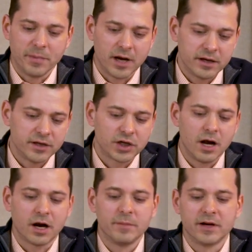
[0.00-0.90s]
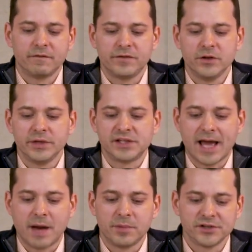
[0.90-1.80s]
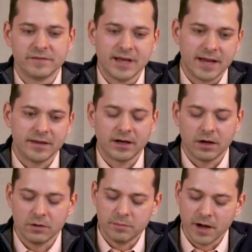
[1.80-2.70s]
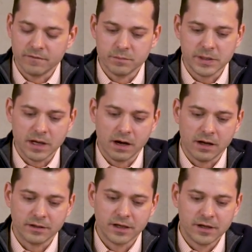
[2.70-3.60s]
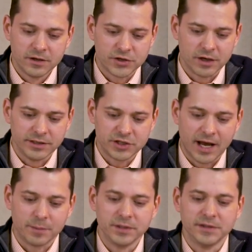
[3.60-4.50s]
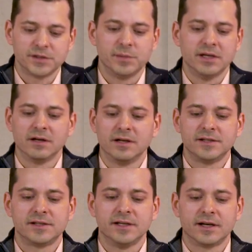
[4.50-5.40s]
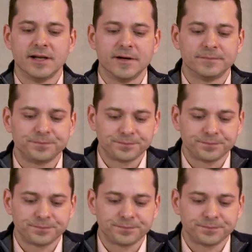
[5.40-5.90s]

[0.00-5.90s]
And I'm going to talk about a few examples of that that go above and beyond Charlie Chaplin spinning on a stick now.